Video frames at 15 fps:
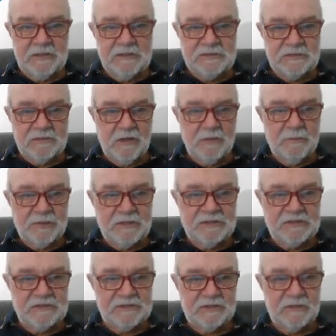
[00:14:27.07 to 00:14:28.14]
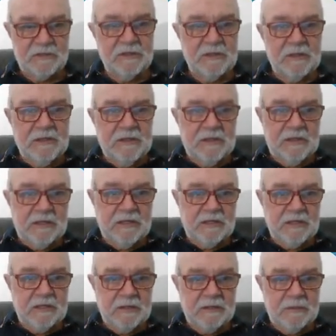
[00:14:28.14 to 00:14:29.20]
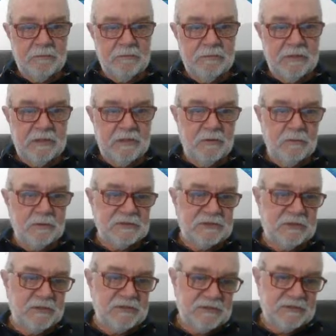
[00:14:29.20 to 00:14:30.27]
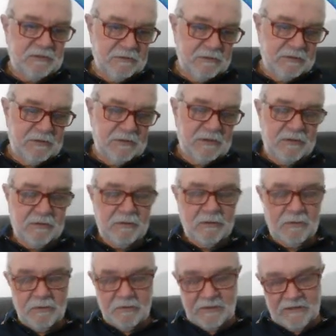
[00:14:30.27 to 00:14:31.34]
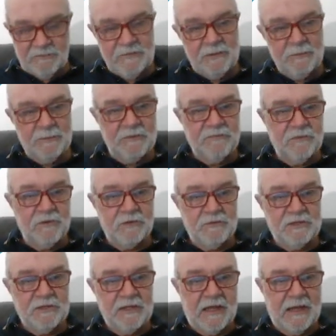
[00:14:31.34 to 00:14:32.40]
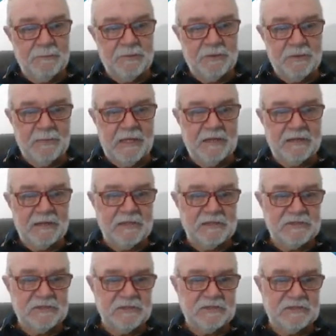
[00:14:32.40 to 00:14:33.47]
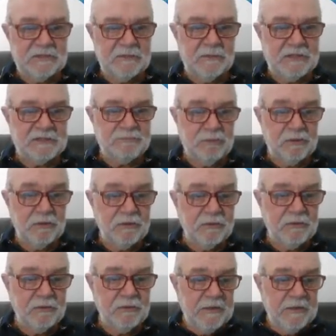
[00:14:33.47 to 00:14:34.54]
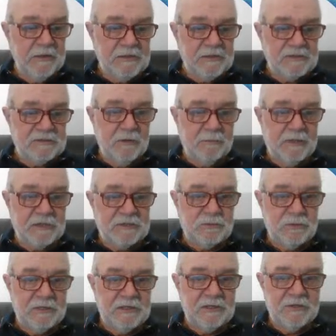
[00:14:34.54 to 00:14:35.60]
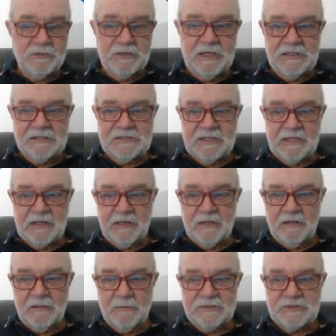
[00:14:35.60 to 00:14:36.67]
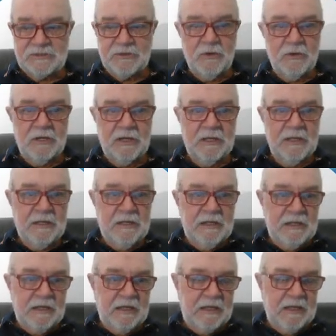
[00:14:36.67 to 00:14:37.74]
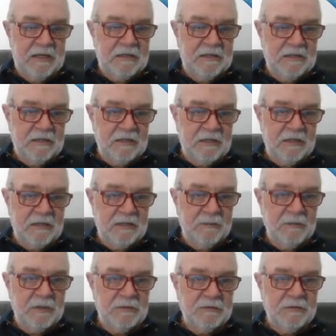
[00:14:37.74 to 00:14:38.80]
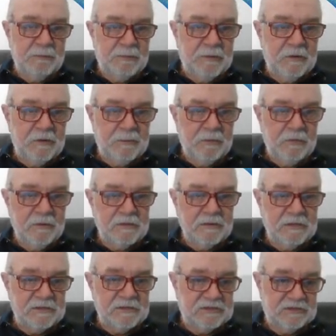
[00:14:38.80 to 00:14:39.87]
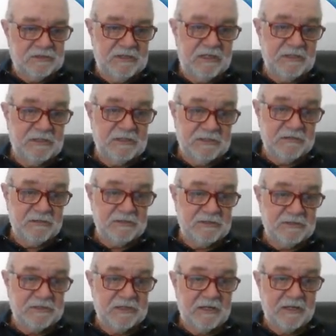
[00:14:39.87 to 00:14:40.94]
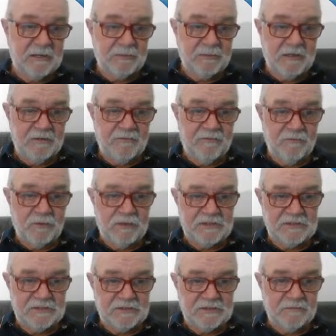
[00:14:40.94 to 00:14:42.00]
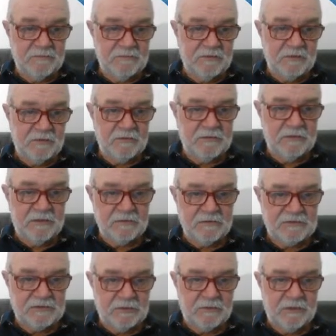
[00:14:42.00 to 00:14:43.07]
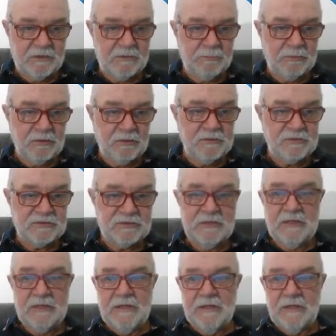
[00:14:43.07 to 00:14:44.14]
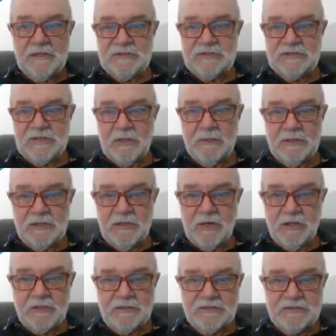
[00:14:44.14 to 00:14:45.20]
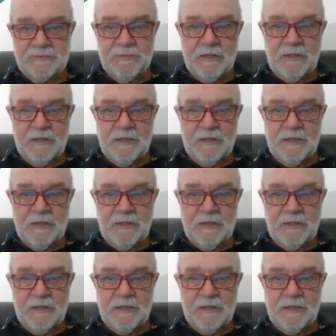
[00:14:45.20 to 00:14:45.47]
This is a low pressure cell. It always goes in, I'll get a bit further into that, but the main thing is you can see where it's blue, there's not much wind. Green, it's getting a little bit stronger, and then when you're in purple, it's getting serious. It's getting up around the 40s and so on in the blues, and so it goes.